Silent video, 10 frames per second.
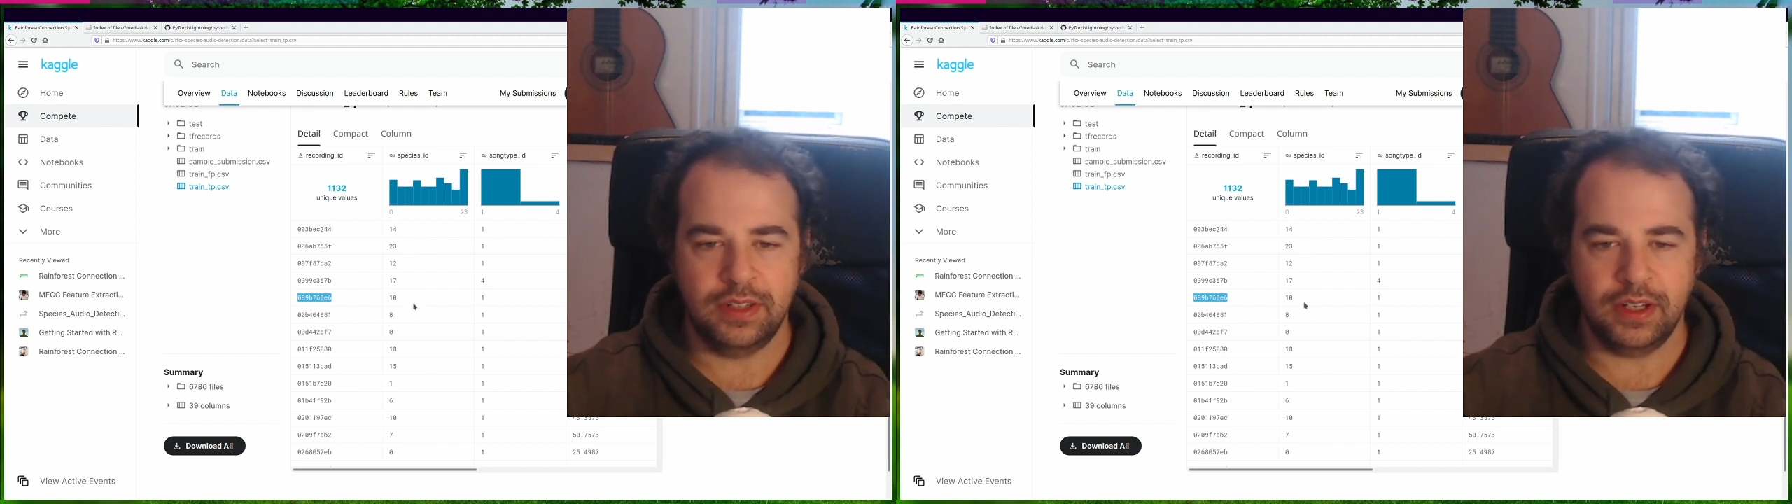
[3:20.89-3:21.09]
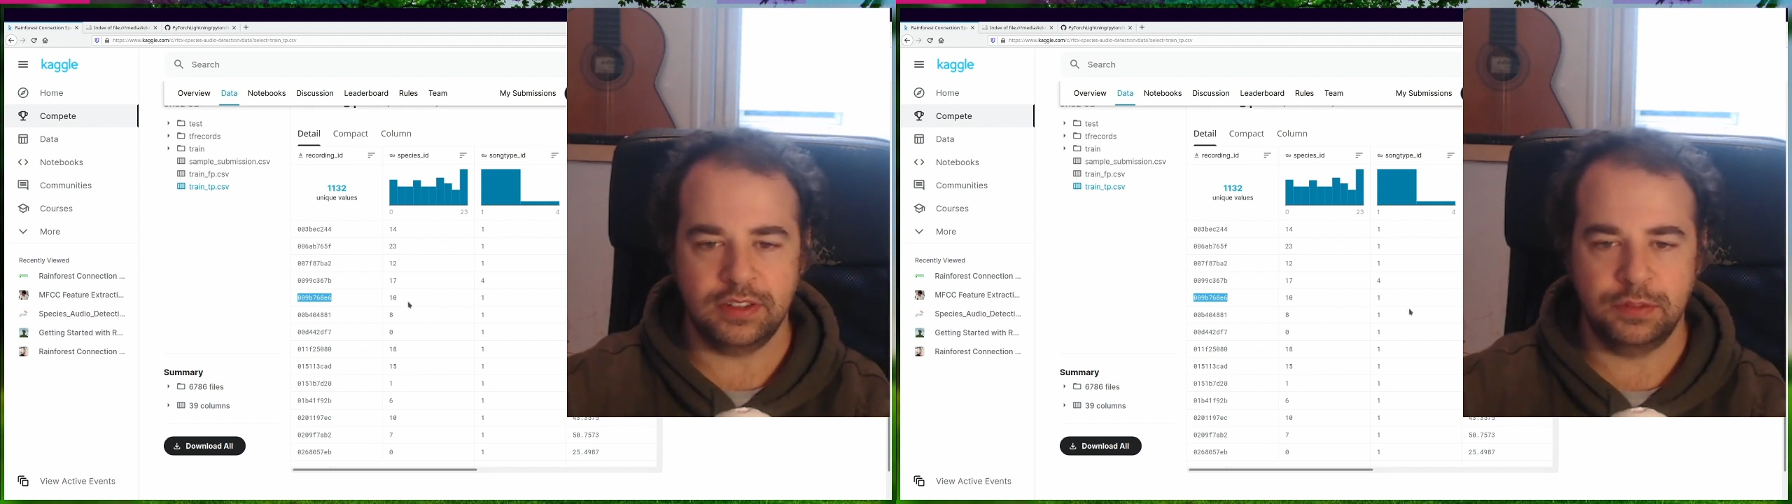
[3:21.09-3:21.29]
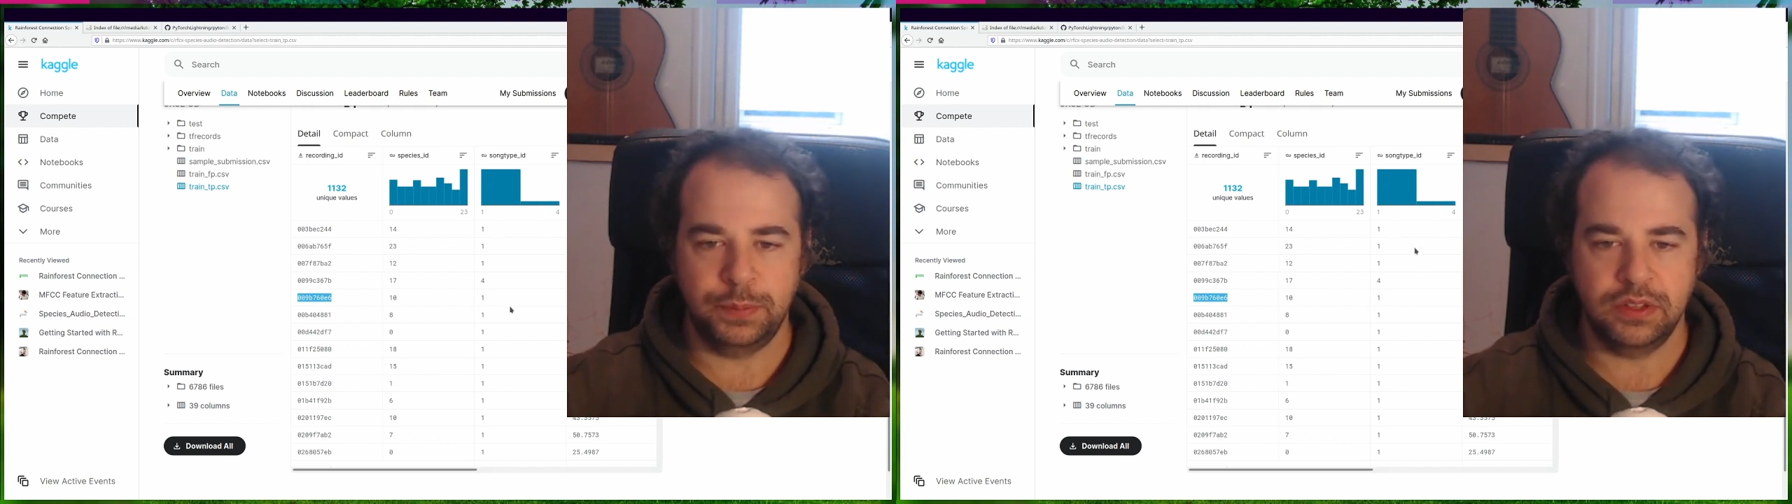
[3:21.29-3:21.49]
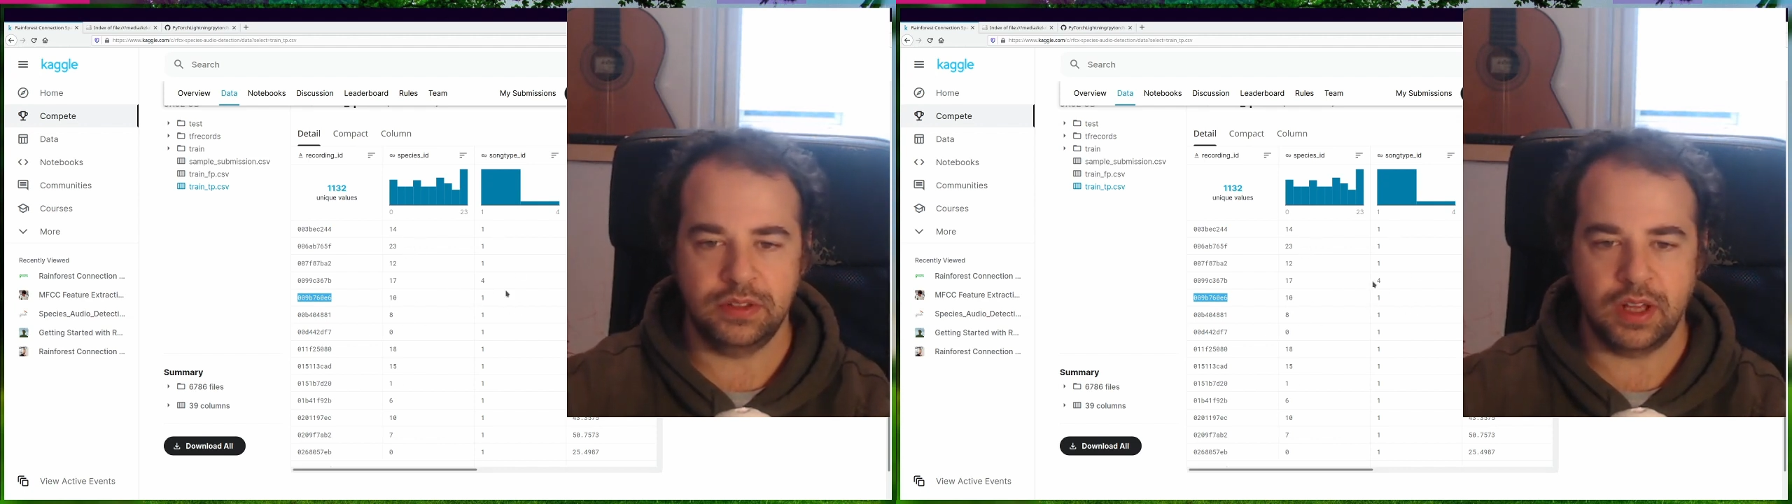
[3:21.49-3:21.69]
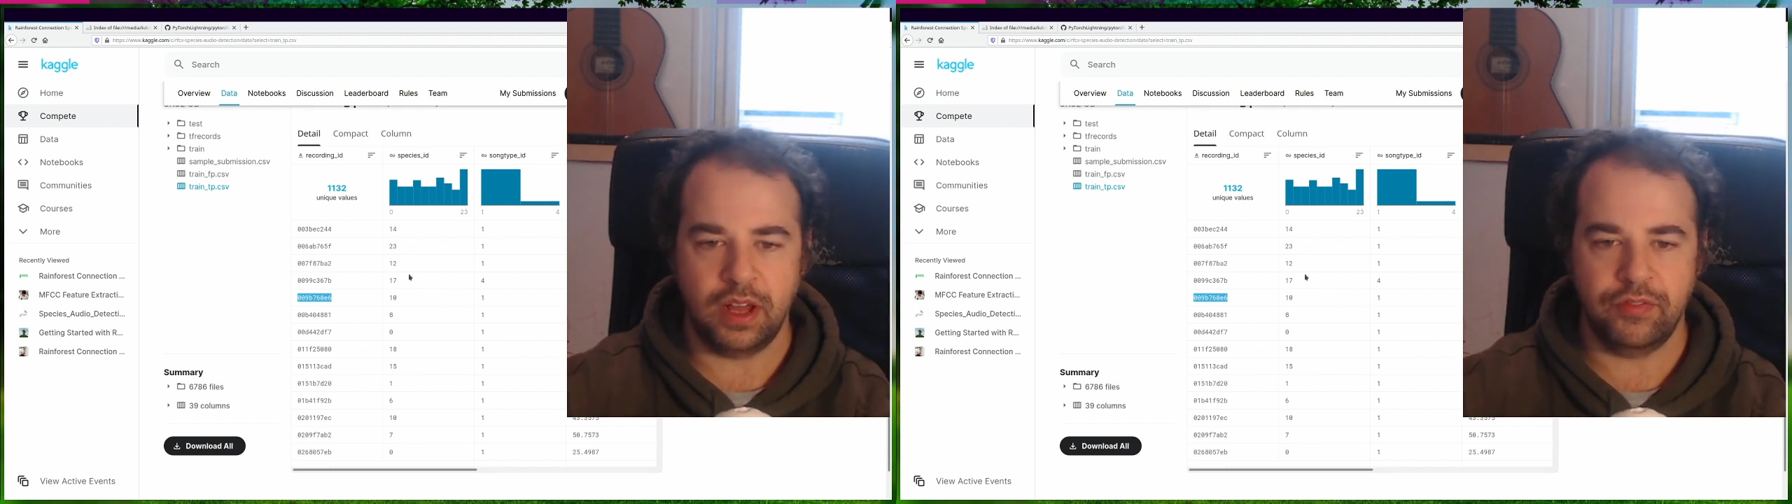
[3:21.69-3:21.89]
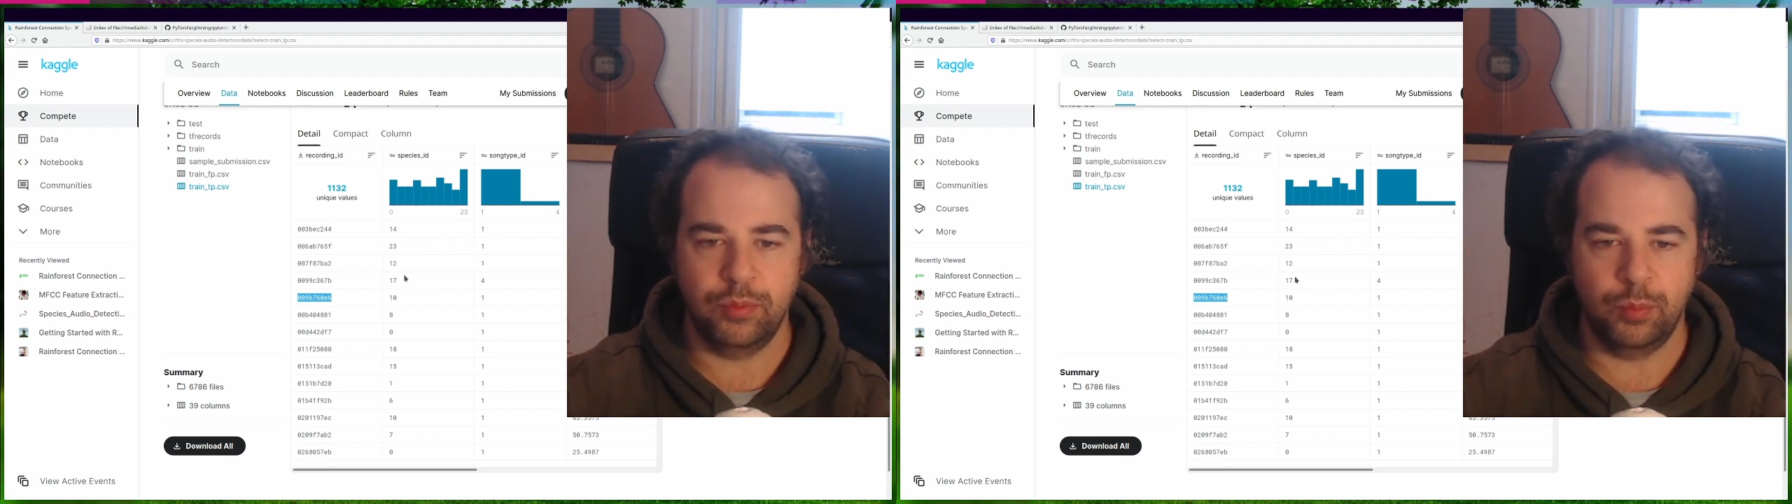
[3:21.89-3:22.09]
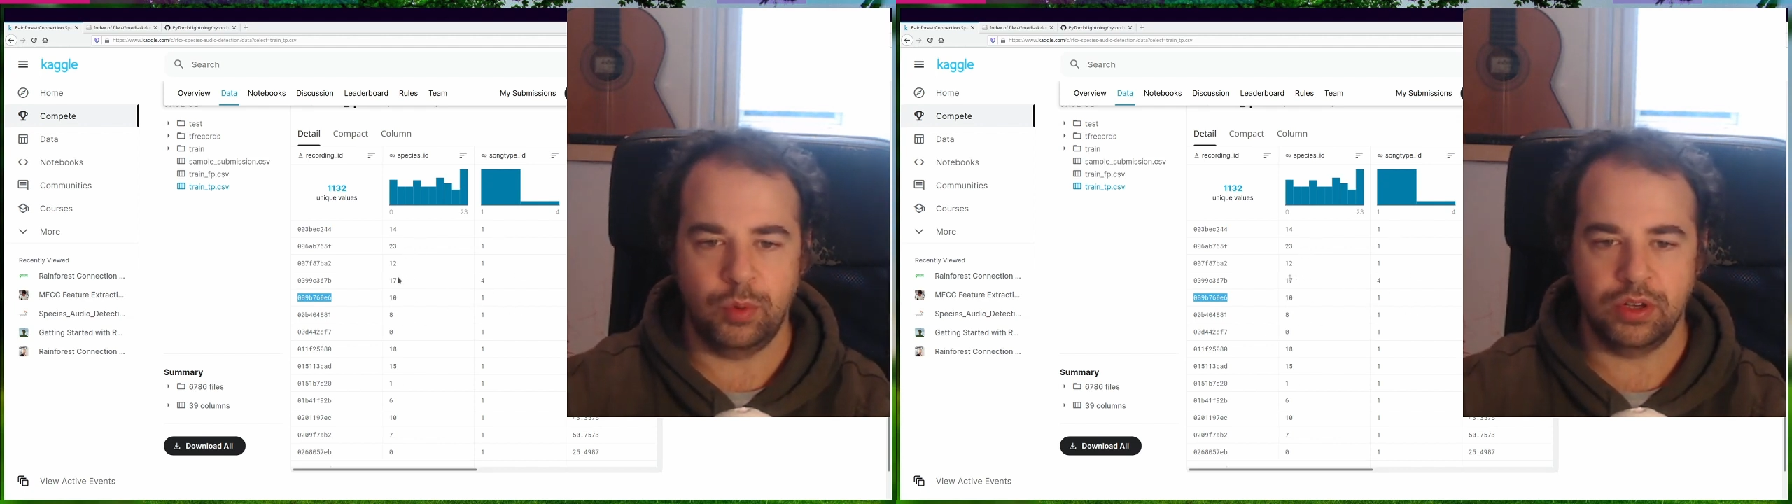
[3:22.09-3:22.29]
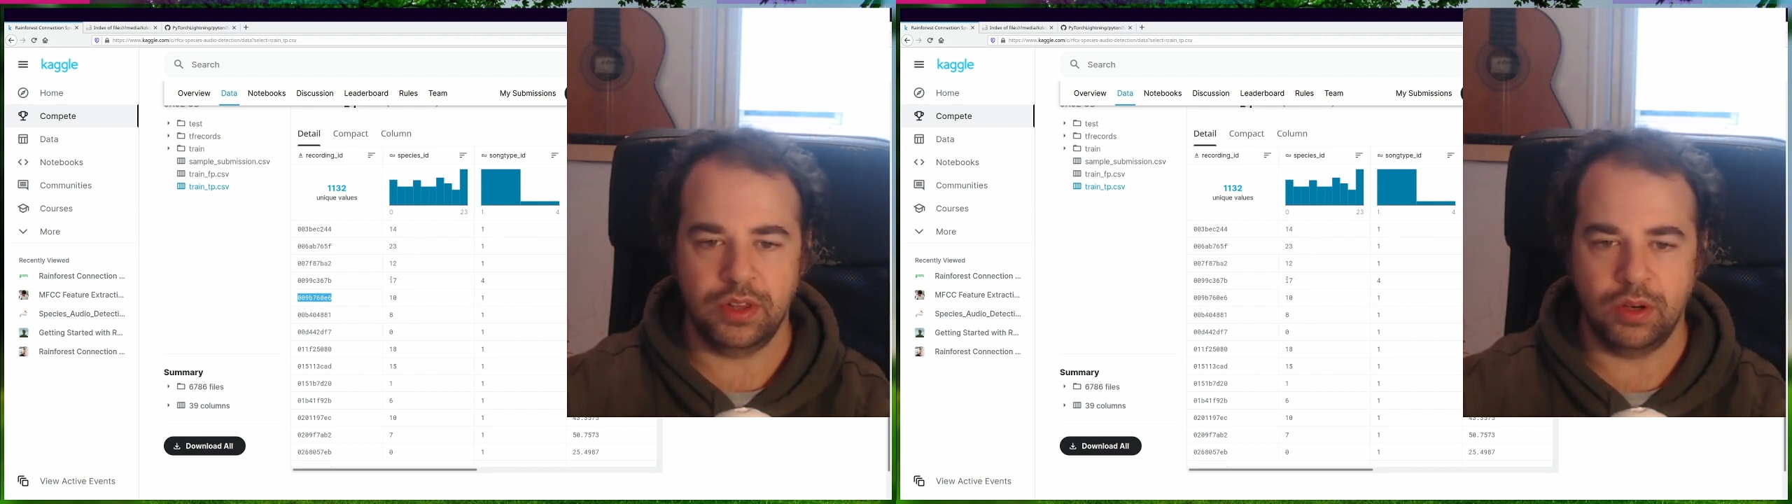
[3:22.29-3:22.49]
there is a species that have
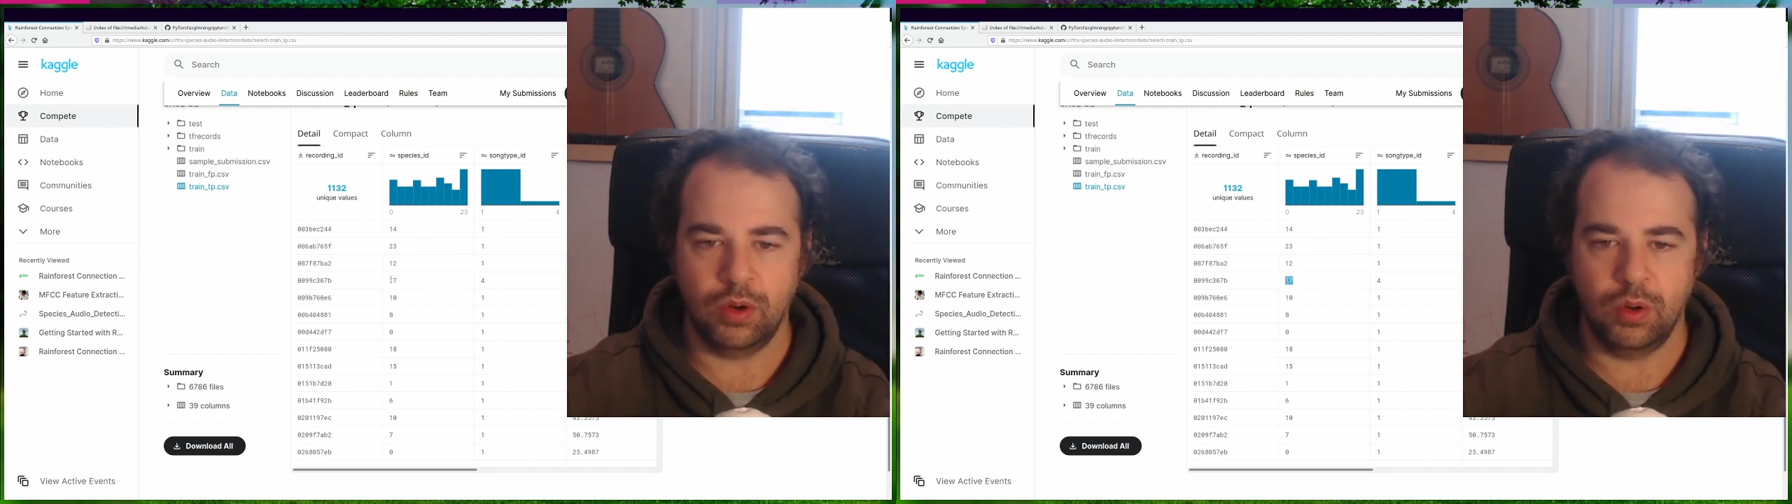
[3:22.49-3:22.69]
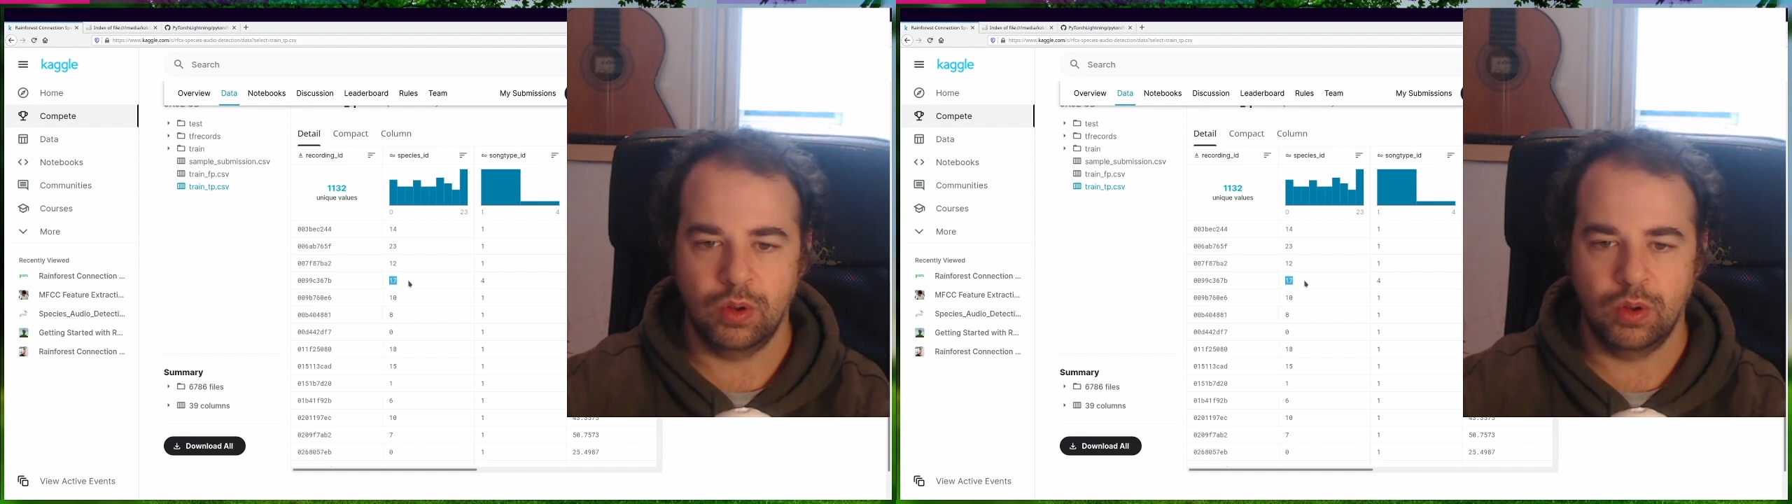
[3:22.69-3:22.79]
more than